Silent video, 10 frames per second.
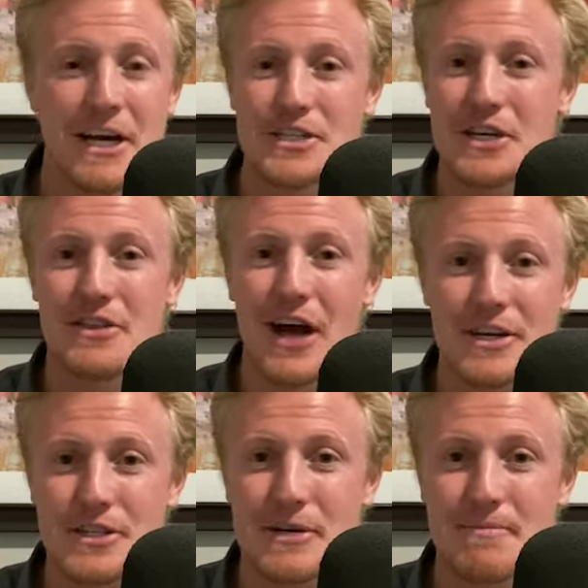She
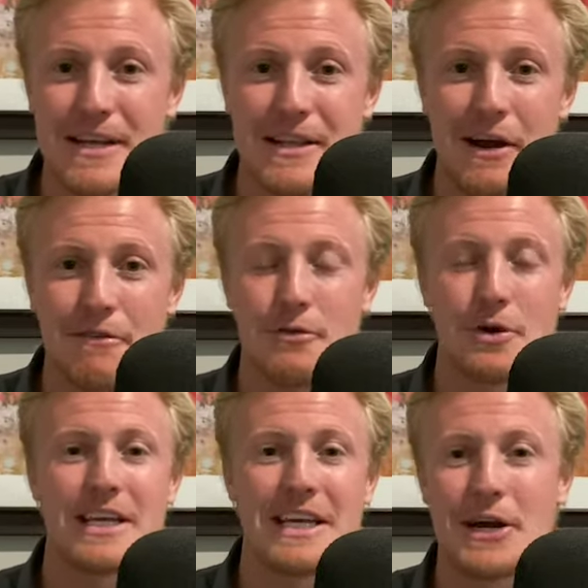thought she'd be there for
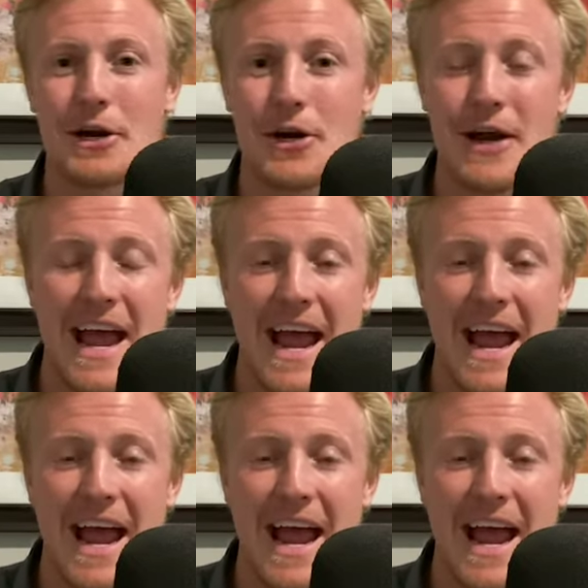a year